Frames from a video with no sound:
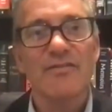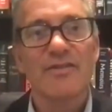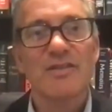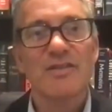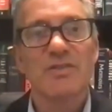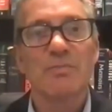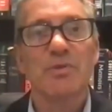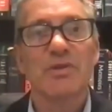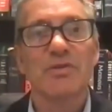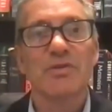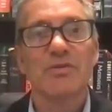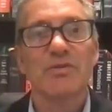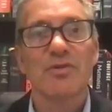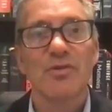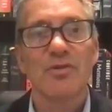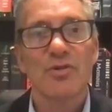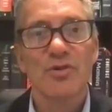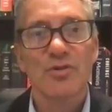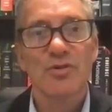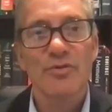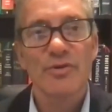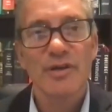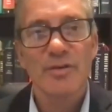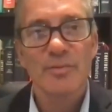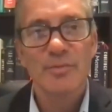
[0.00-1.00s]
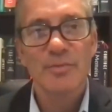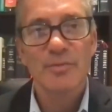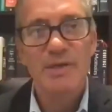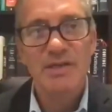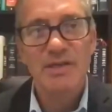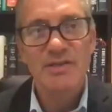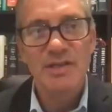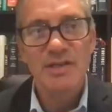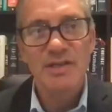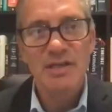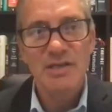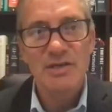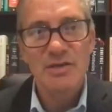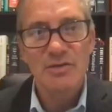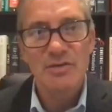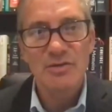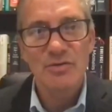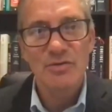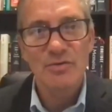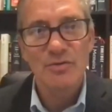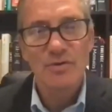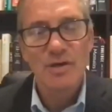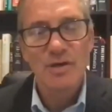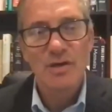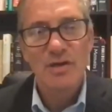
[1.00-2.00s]
of his political career, because he
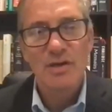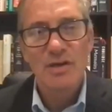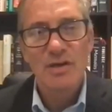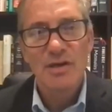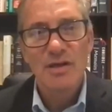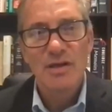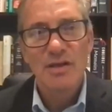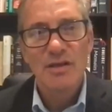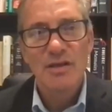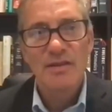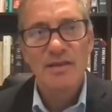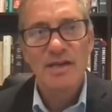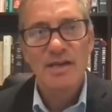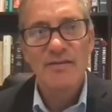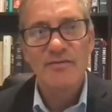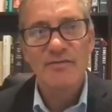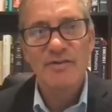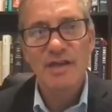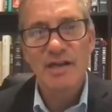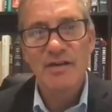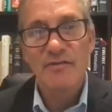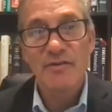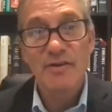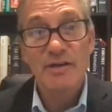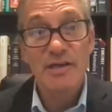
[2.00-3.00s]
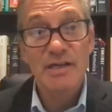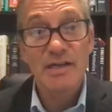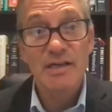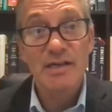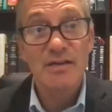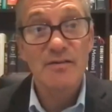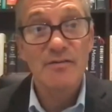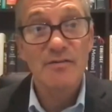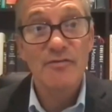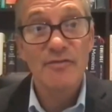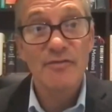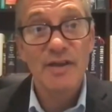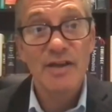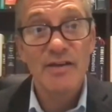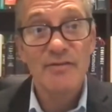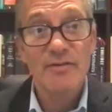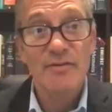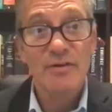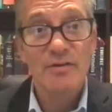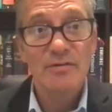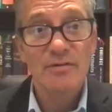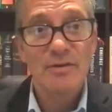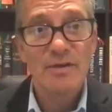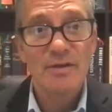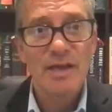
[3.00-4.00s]
knew that if he ever needed a
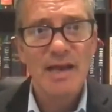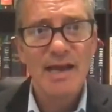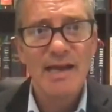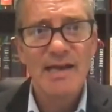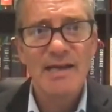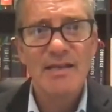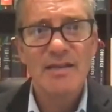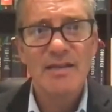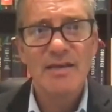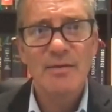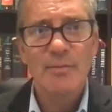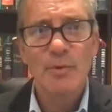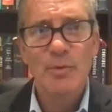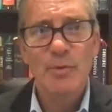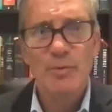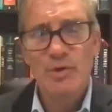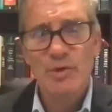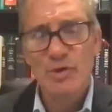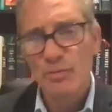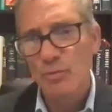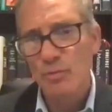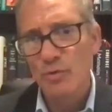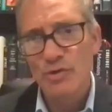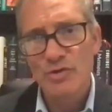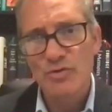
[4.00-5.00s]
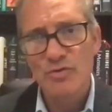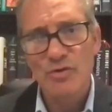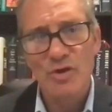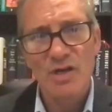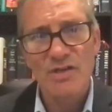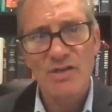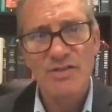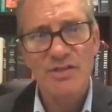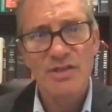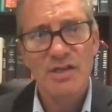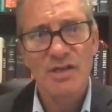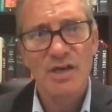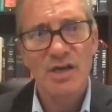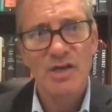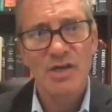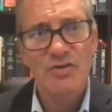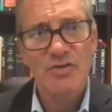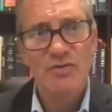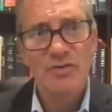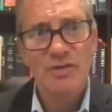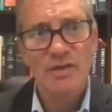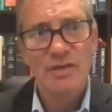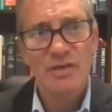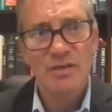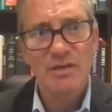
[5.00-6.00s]
favor, any of them would, would cross the
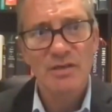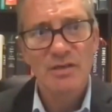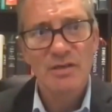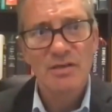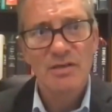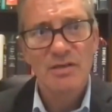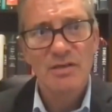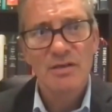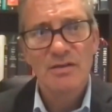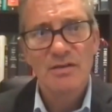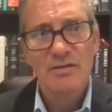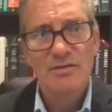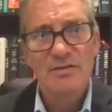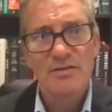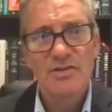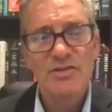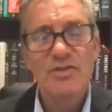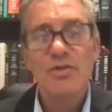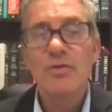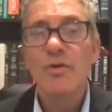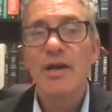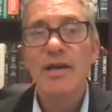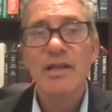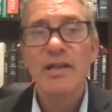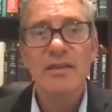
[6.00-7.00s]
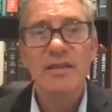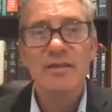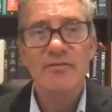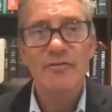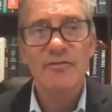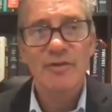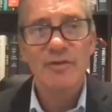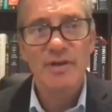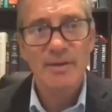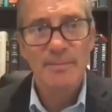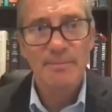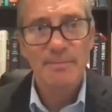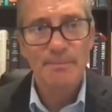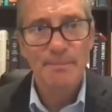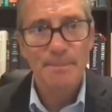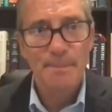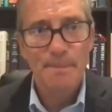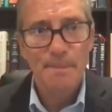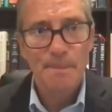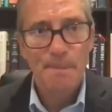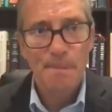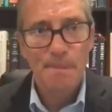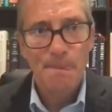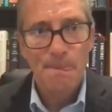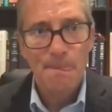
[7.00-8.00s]
country to do anything for him.
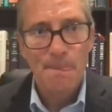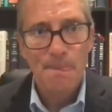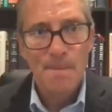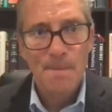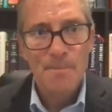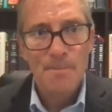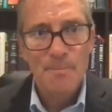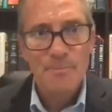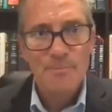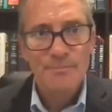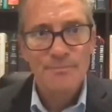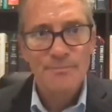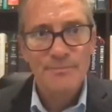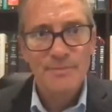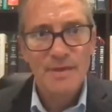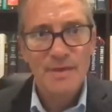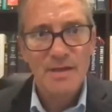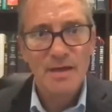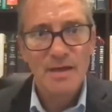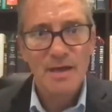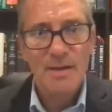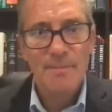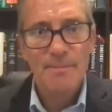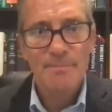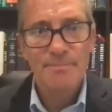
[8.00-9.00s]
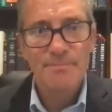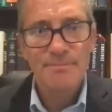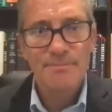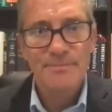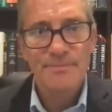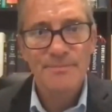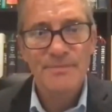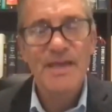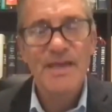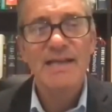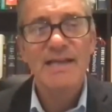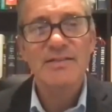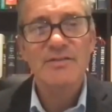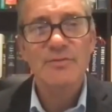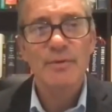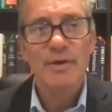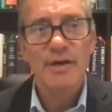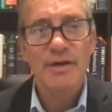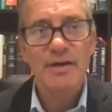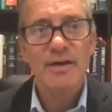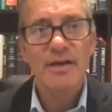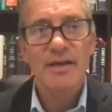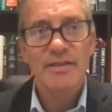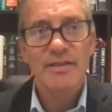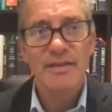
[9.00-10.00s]
Um, that's
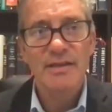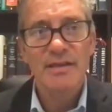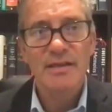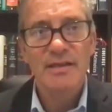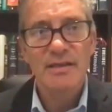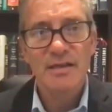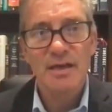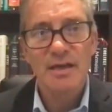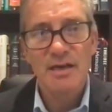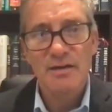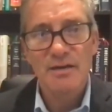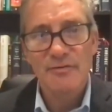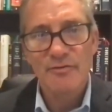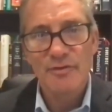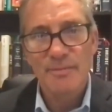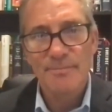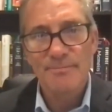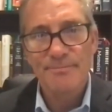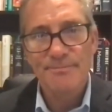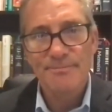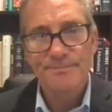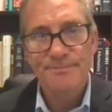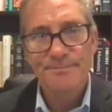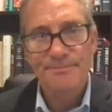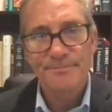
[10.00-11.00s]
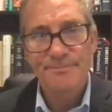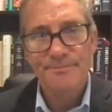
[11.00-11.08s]
where I think he got it from.